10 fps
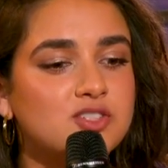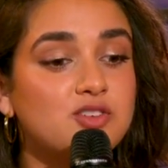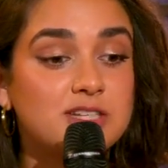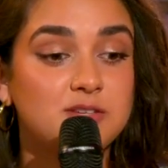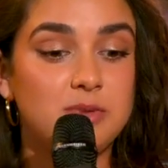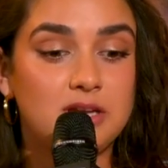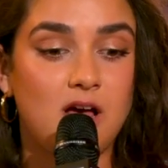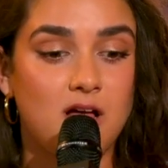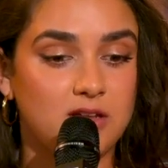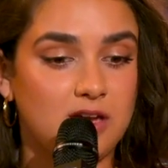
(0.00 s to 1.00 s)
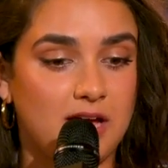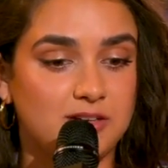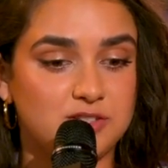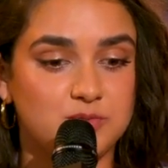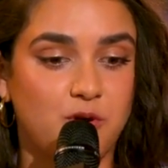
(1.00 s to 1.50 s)
director Minhal and
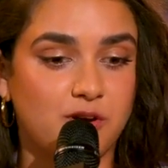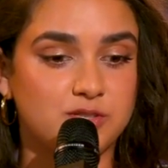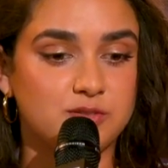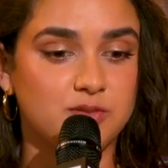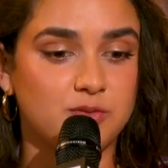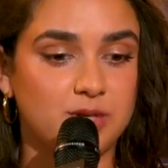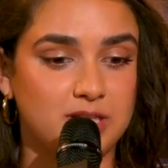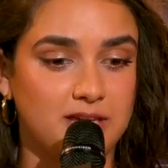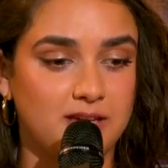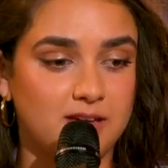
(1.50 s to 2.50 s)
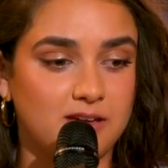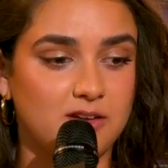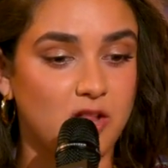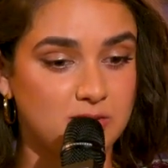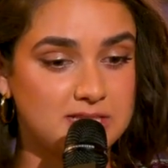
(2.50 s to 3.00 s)
I just worked really
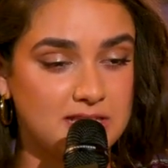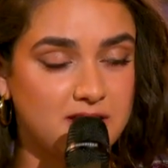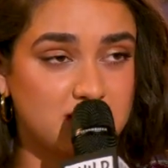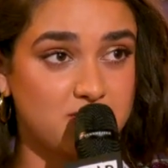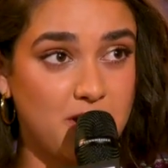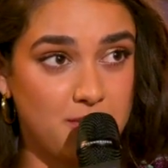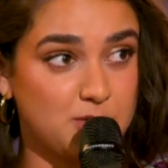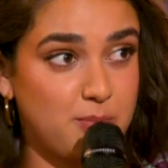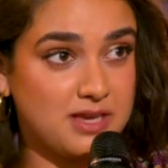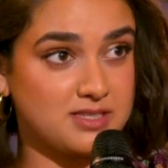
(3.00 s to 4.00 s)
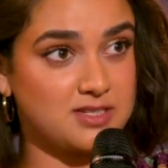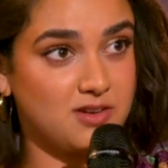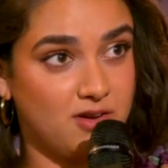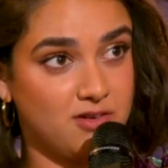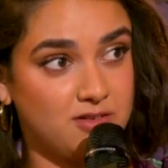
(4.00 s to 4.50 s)
closely because it's very much based
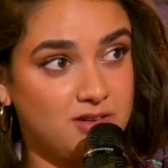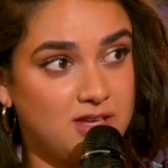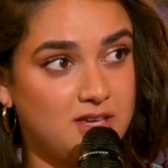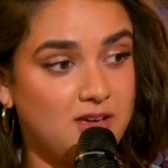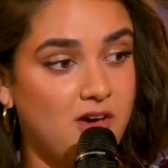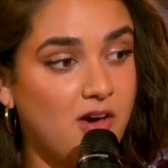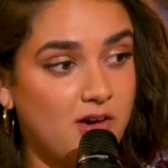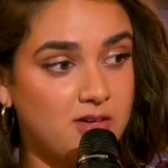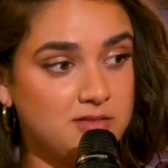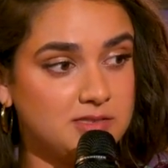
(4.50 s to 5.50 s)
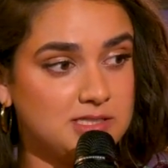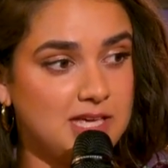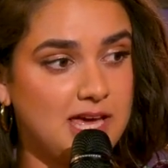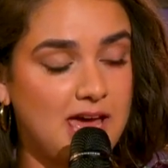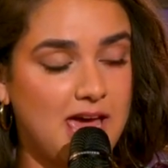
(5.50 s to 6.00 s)
on her.
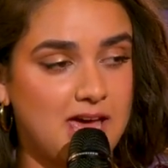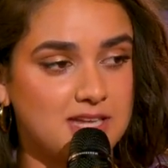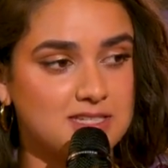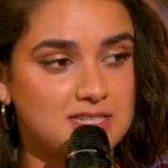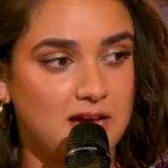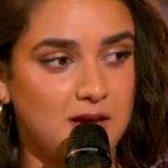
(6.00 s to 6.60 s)
And